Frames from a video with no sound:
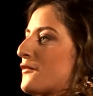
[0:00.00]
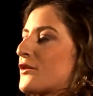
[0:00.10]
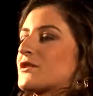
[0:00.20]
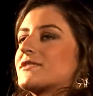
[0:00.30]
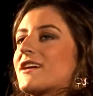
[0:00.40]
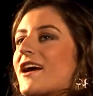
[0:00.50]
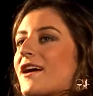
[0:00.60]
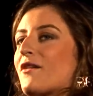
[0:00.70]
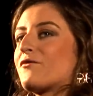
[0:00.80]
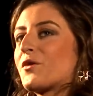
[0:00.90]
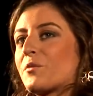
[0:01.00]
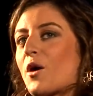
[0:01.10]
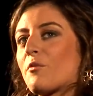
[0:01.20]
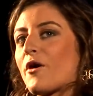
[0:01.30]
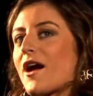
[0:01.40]
first day of
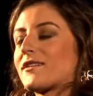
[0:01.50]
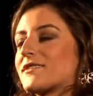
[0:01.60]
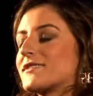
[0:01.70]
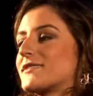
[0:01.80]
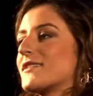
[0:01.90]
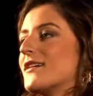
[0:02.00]
football practice